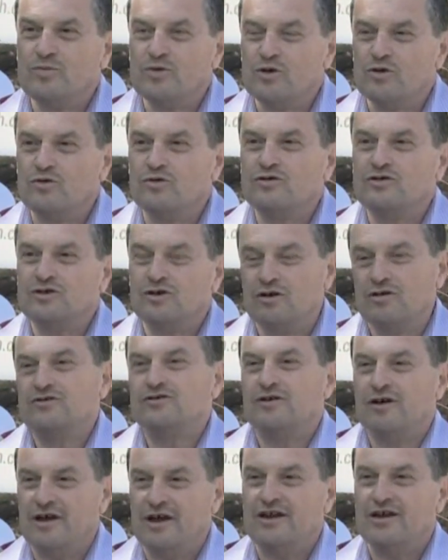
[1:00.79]
produce
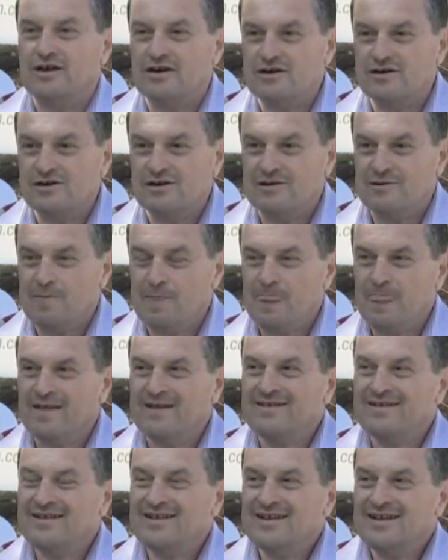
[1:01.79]
also energy.
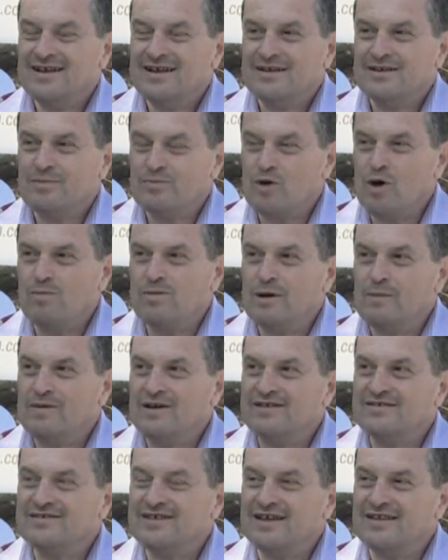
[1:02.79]
The problem
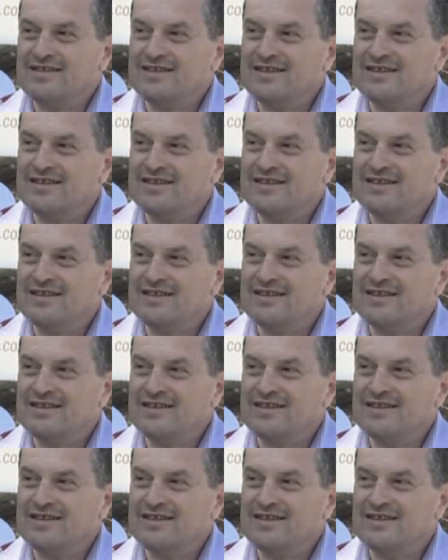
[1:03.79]
is that